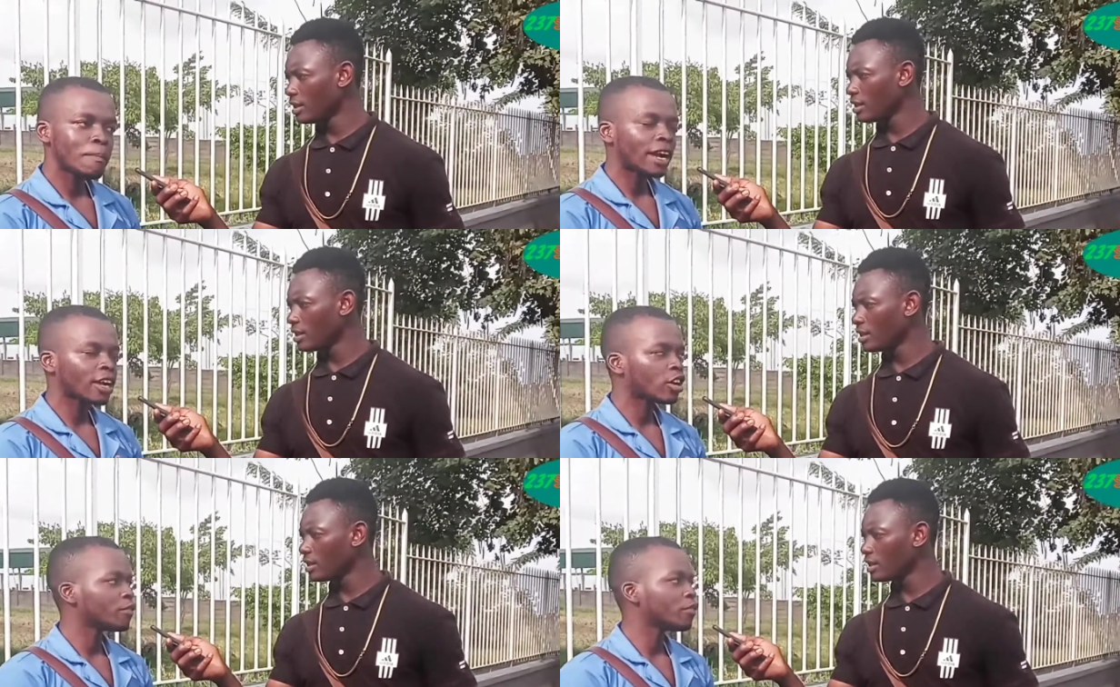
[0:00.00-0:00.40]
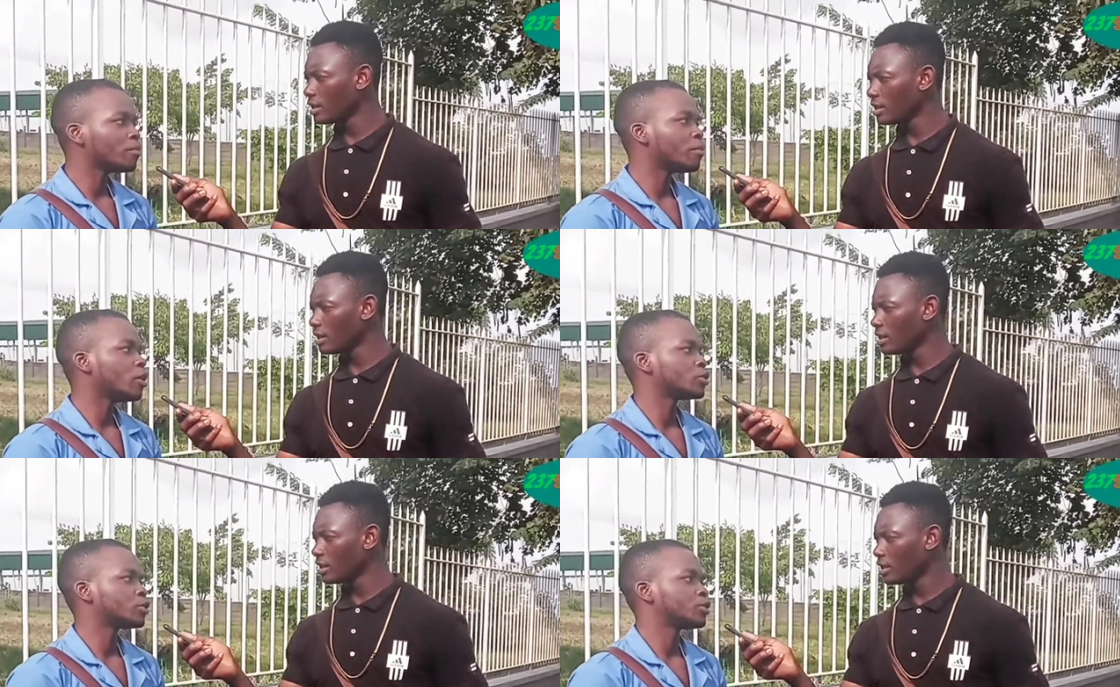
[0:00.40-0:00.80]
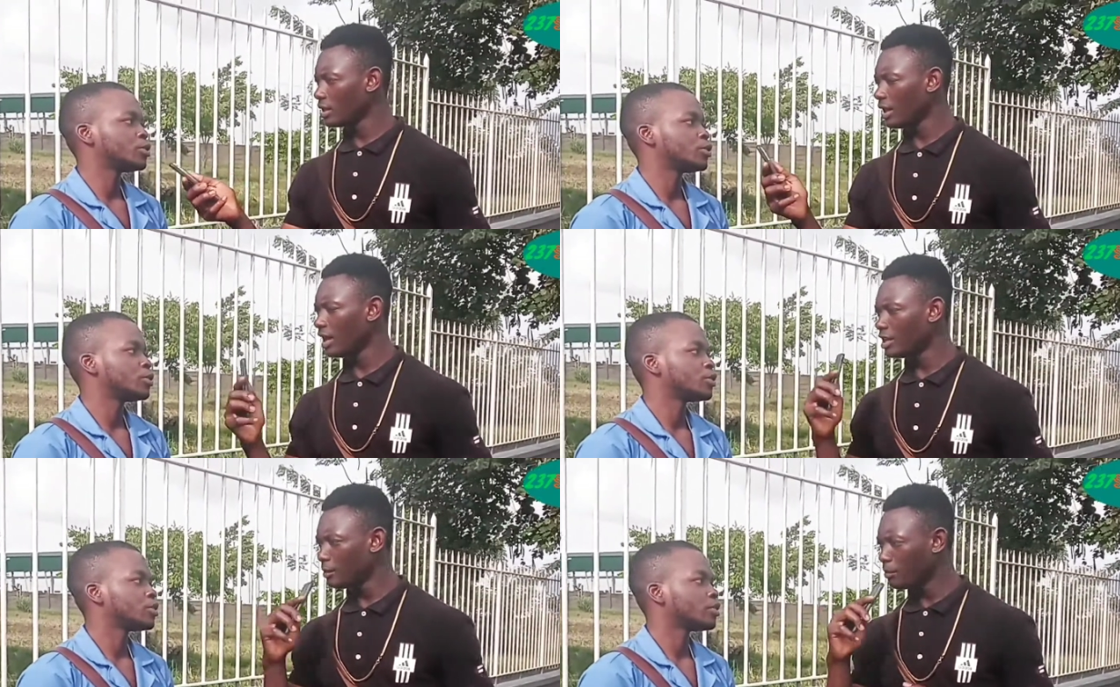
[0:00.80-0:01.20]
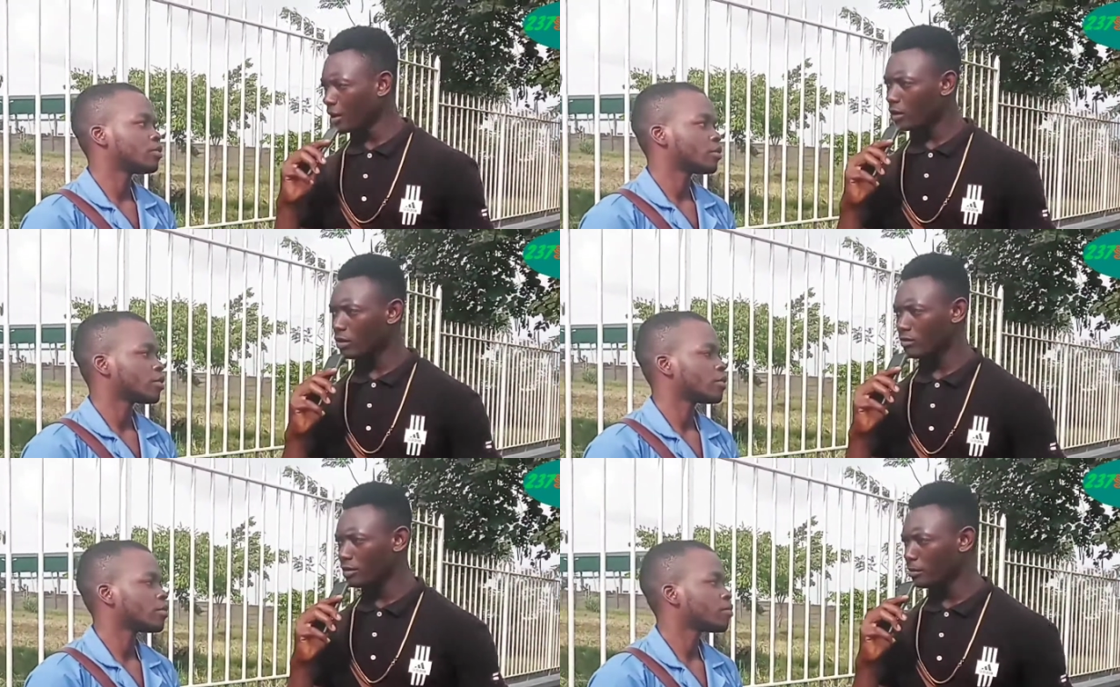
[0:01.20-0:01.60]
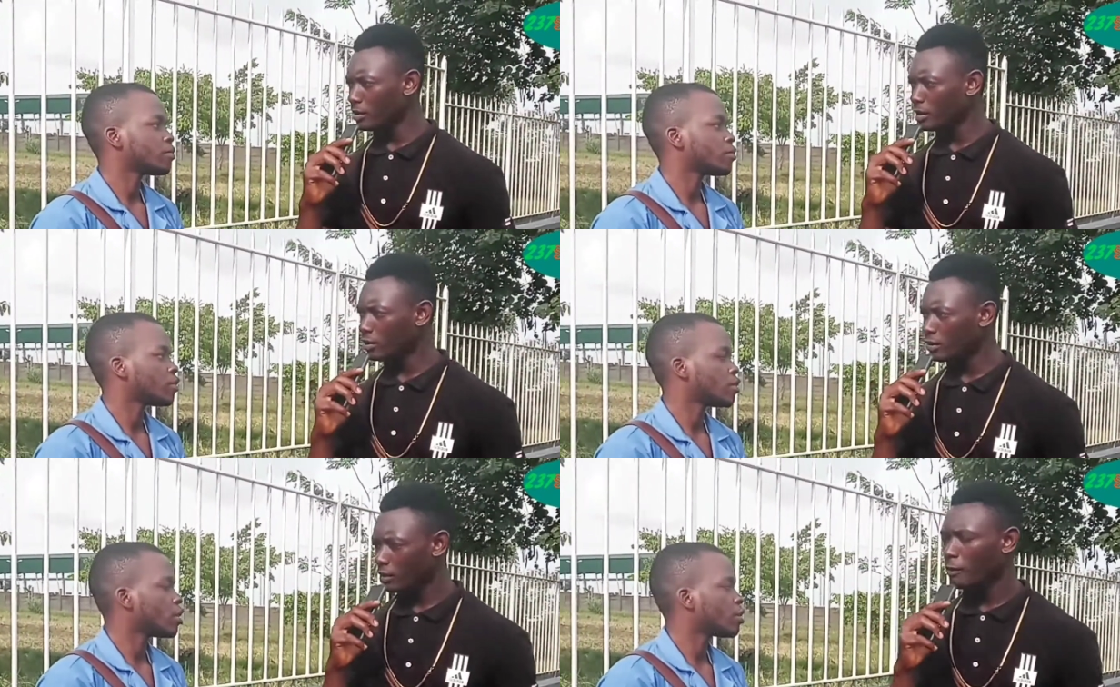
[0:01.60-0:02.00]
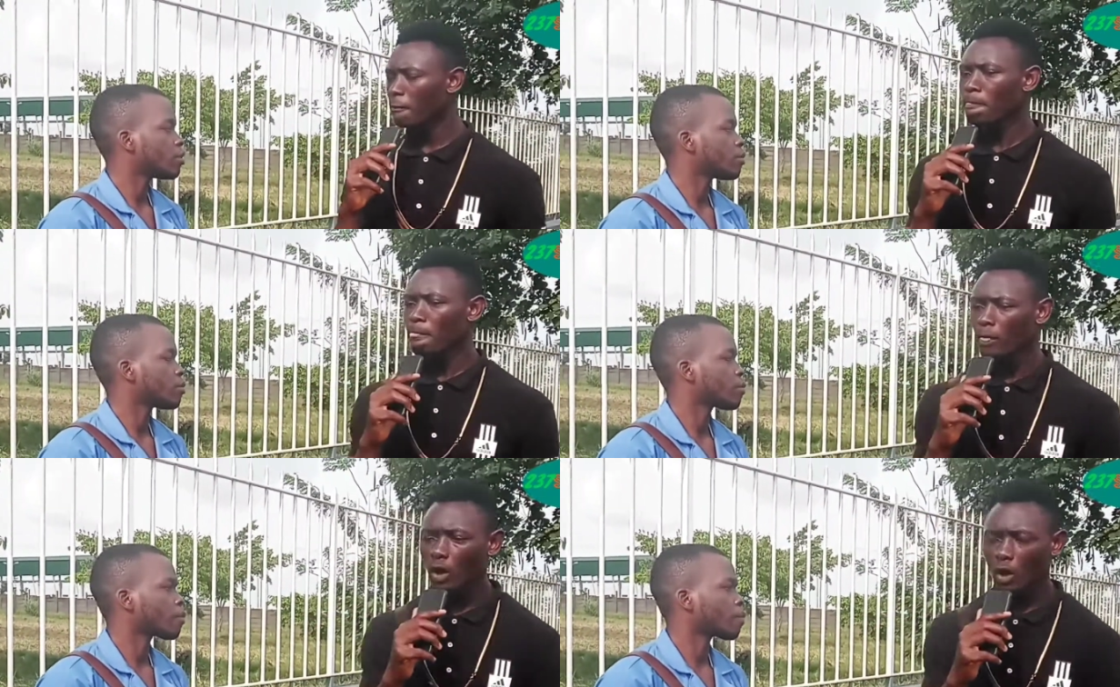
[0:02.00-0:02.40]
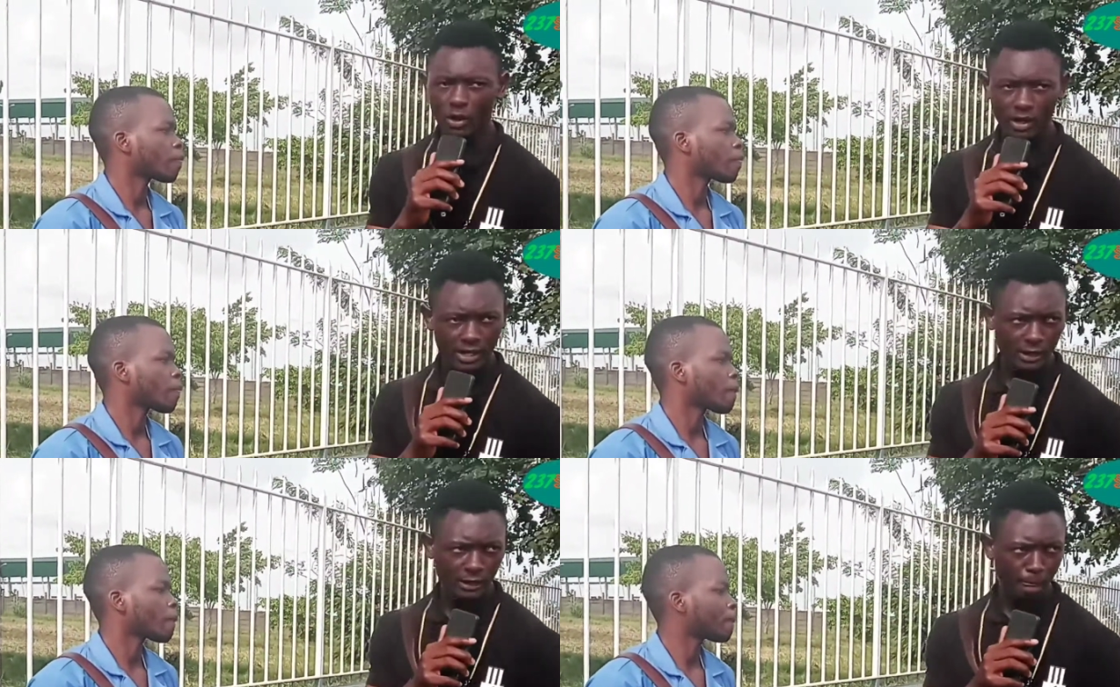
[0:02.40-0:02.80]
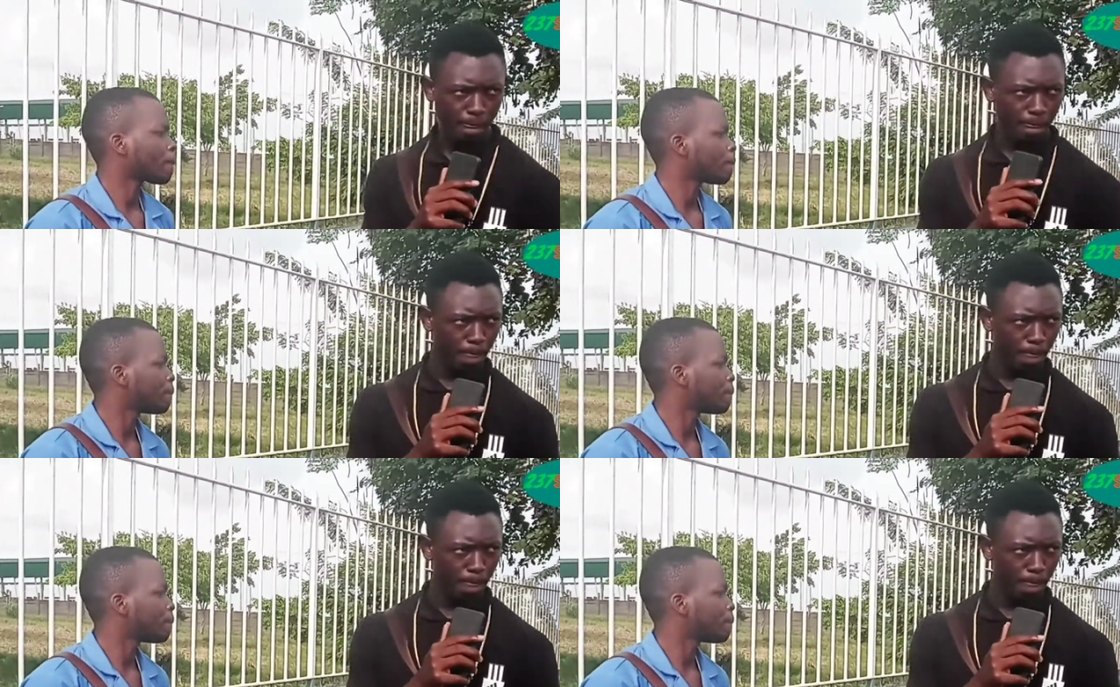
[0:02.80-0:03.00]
Speaker 1: back of the mouth. At the back of the mouth. Okay.